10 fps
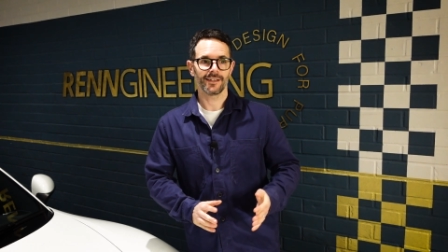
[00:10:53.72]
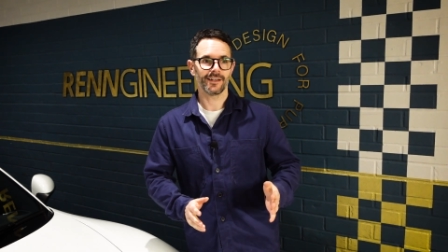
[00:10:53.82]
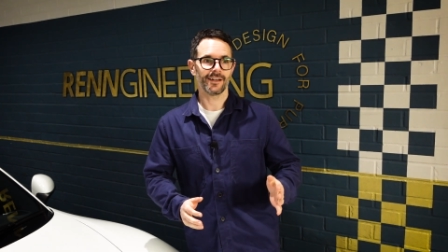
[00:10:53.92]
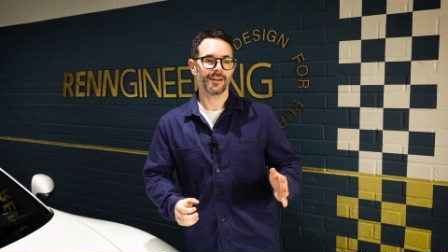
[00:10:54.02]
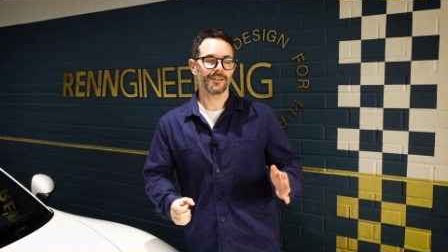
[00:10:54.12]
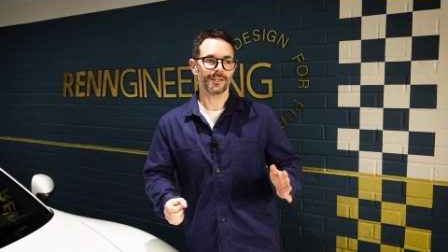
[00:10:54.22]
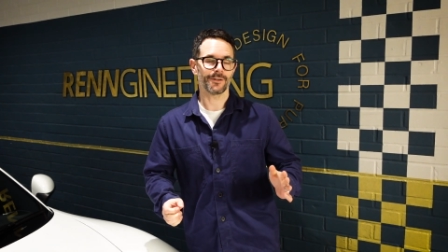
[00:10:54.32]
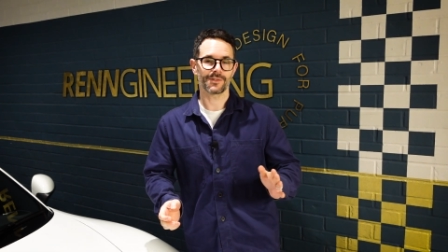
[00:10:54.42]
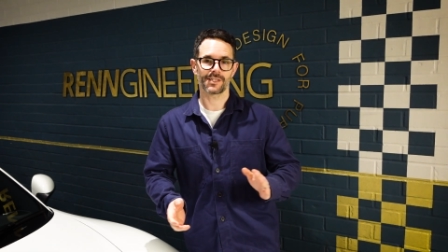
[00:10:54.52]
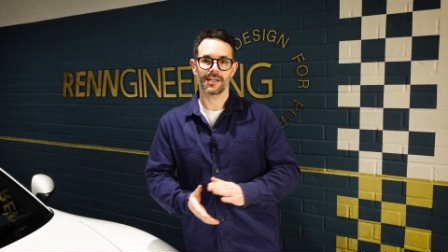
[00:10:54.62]
And then
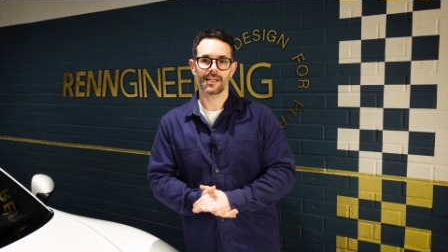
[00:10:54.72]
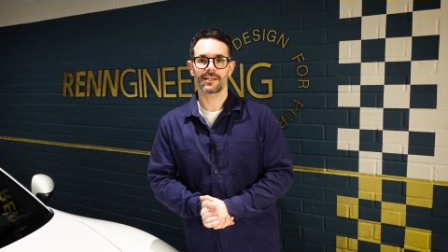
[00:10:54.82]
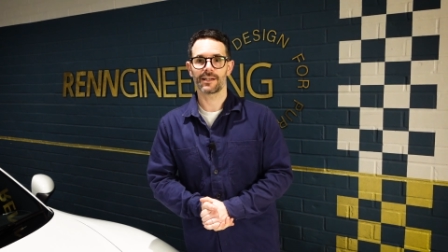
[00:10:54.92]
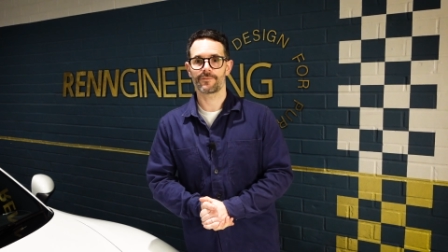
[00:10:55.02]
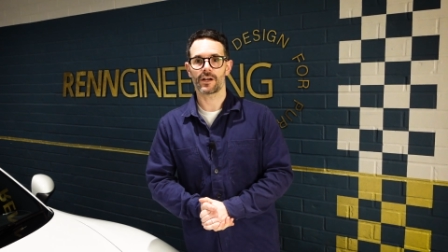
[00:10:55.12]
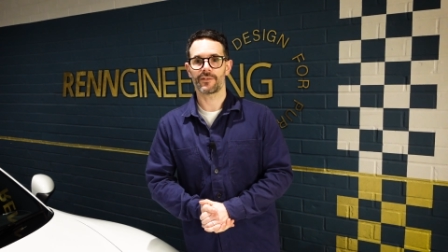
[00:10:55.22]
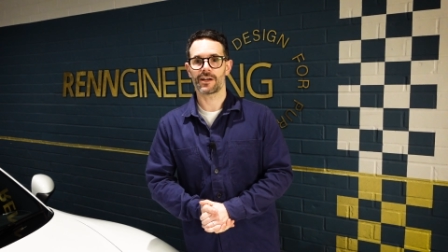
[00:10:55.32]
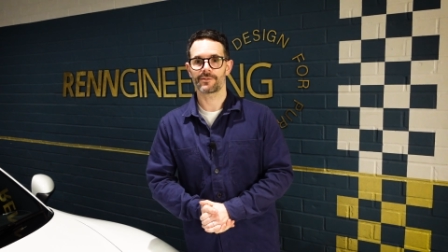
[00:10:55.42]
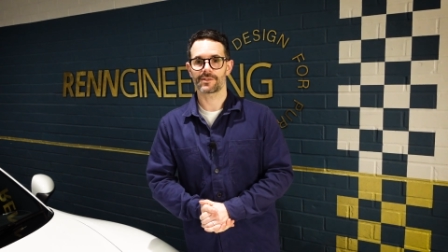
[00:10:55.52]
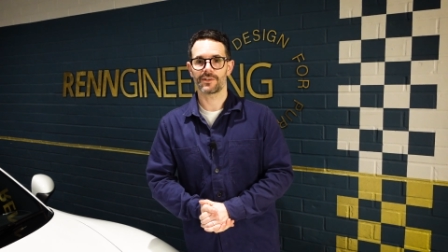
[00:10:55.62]
obviously I had 5
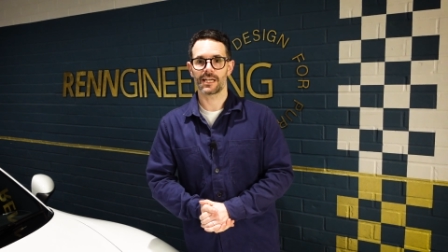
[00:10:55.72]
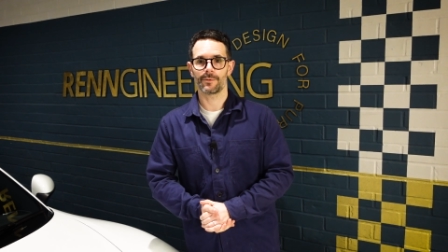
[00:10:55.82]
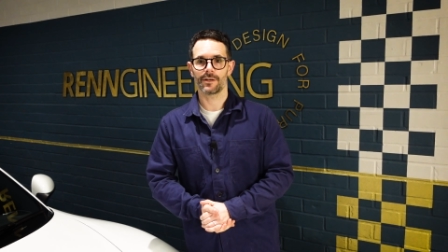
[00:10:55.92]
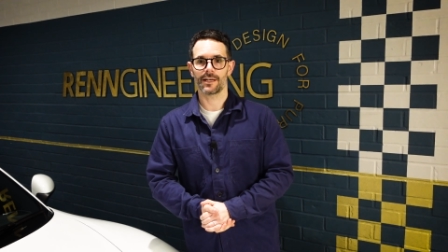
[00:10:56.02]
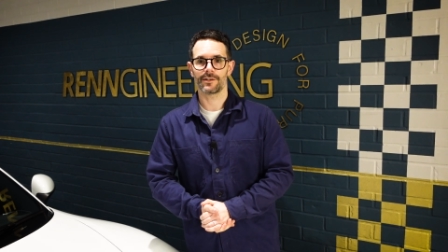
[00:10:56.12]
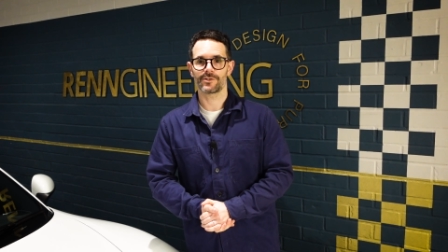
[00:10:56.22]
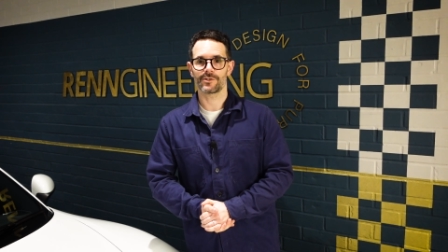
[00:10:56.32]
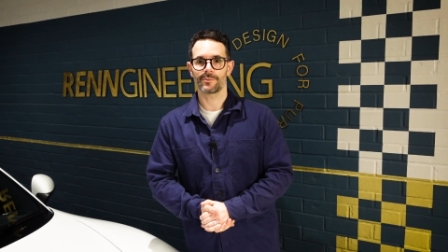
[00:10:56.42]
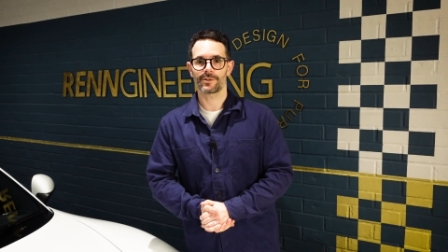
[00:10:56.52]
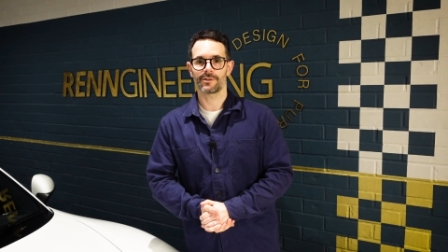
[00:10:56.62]
hours of labour and
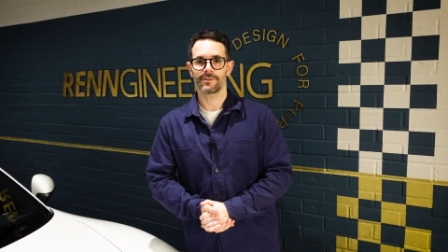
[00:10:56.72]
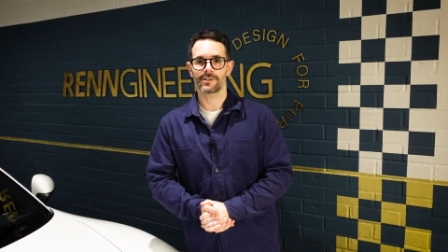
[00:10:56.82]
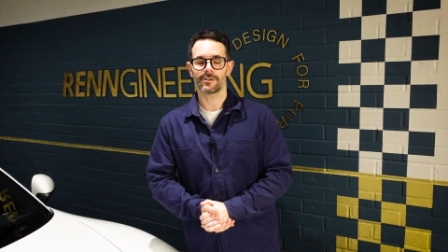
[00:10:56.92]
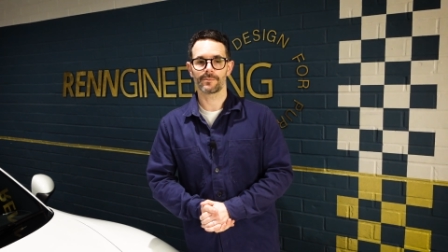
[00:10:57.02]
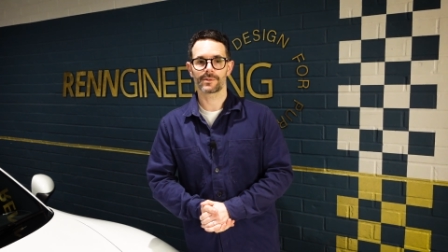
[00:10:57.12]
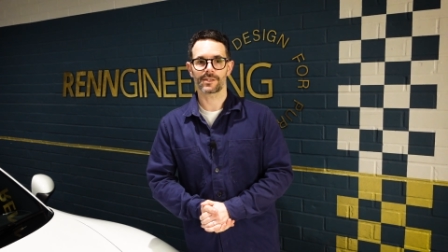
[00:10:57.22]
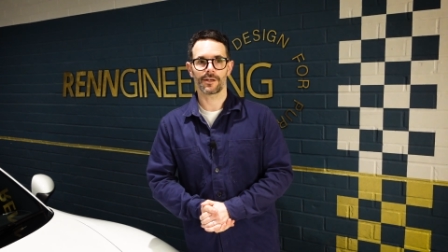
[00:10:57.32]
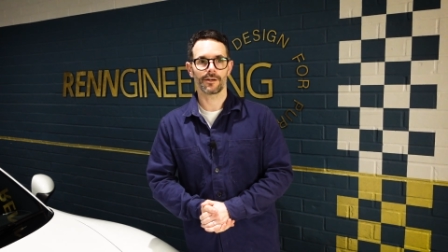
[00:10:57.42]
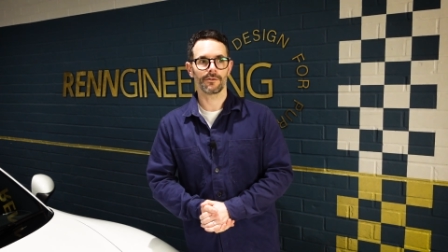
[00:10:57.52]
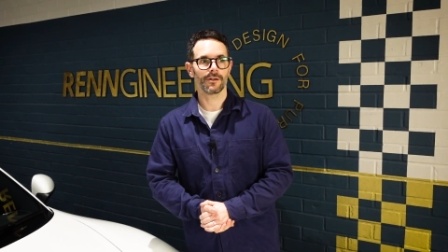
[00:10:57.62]
geometry on top.
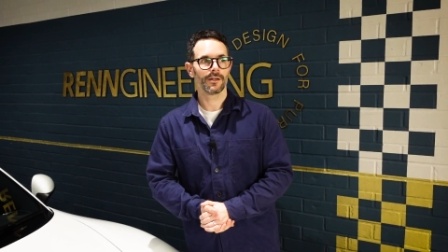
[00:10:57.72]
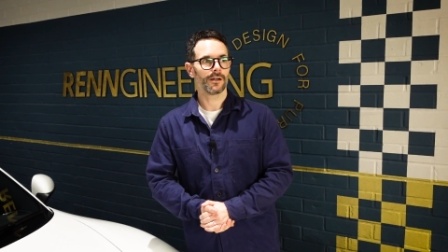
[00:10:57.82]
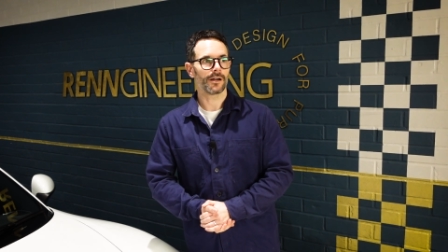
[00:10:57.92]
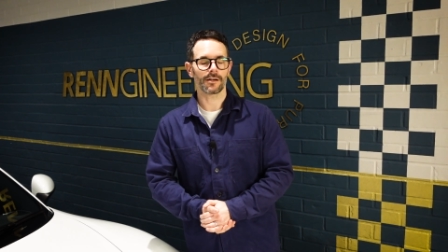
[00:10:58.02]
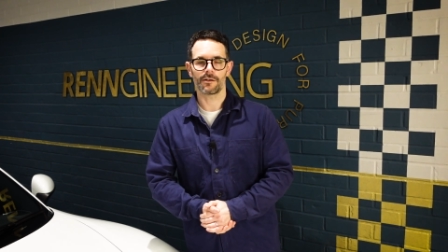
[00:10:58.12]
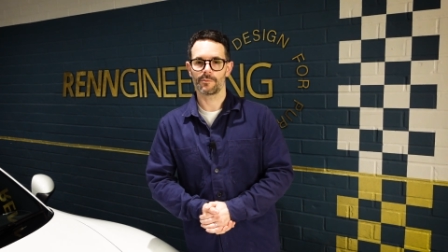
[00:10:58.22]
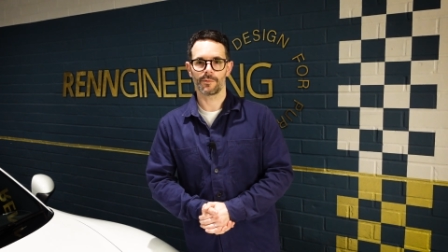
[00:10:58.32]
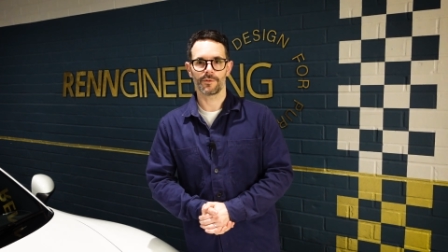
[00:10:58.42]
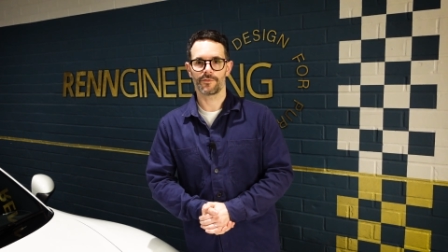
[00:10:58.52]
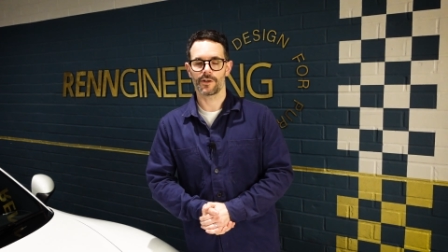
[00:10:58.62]
So I can't
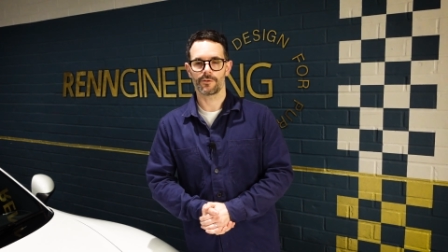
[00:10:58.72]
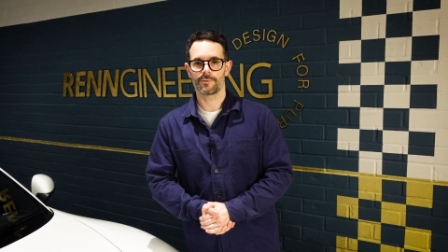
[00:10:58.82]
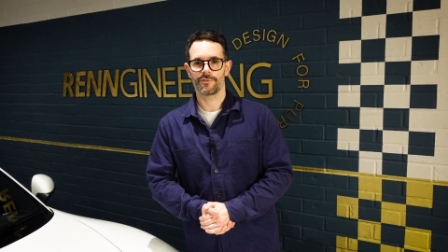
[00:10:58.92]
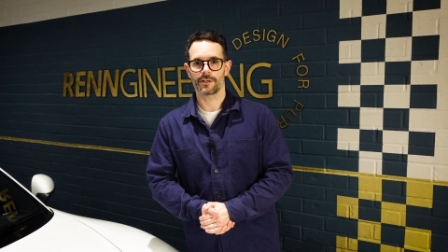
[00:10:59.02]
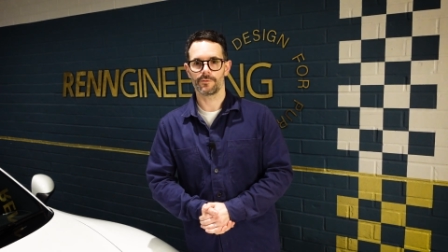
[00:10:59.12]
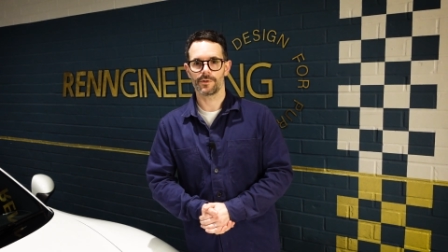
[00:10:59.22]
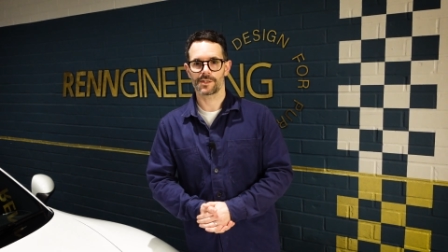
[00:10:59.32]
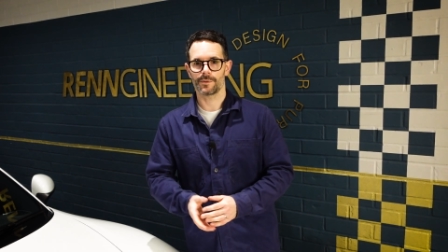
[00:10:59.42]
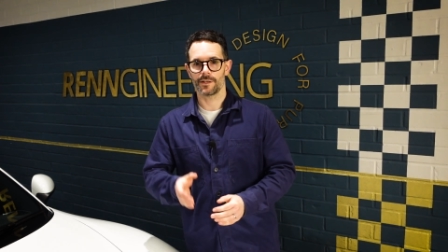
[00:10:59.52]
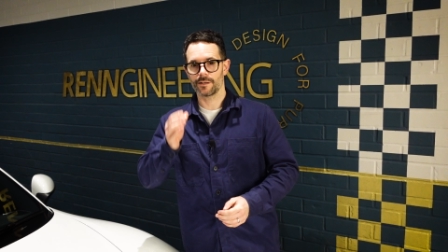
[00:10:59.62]
remember what the final figure
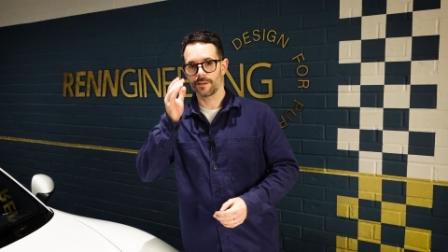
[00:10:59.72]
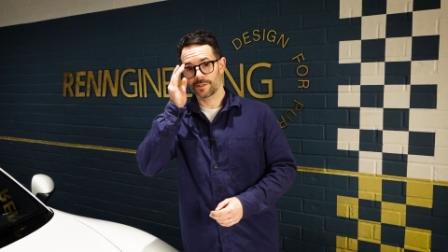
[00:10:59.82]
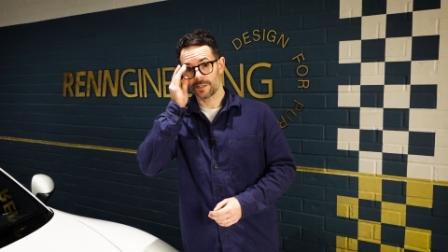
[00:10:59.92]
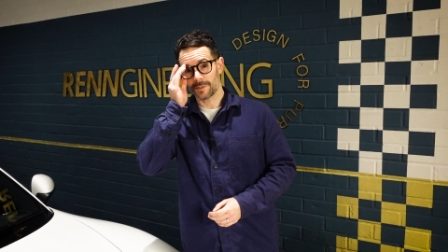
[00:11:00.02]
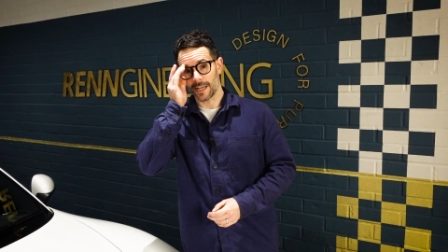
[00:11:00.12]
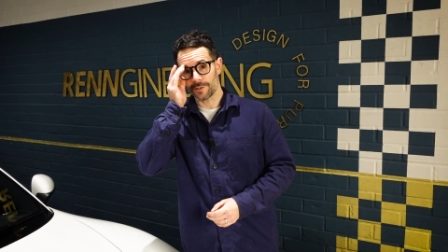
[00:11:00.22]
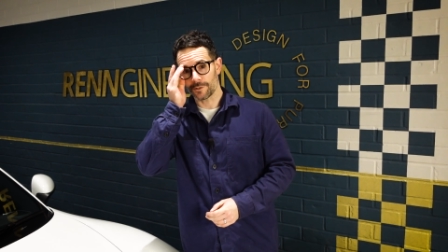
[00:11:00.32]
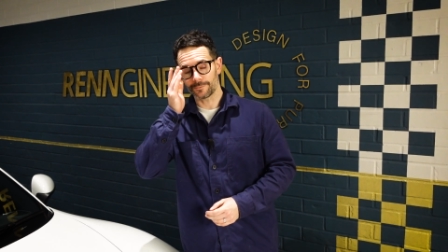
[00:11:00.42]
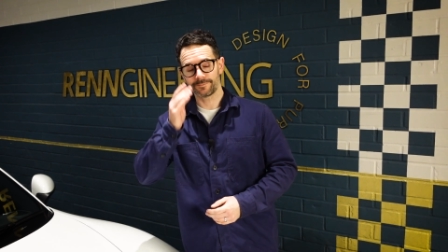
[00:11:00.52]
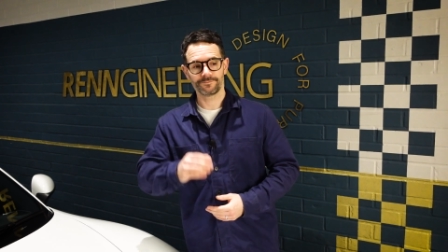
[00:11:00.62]
was, but
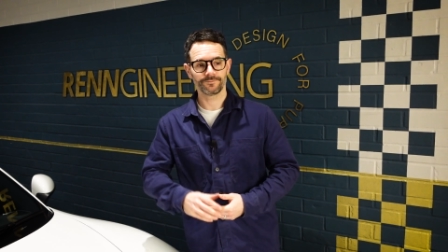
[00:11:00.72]
substantial.